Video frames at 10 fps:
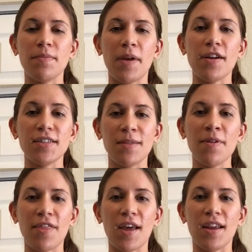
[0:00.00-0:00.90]

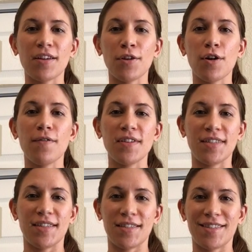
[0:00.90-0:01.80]
parasympathetic nervous
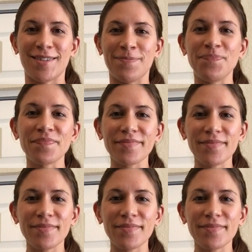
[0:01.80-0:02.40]
system.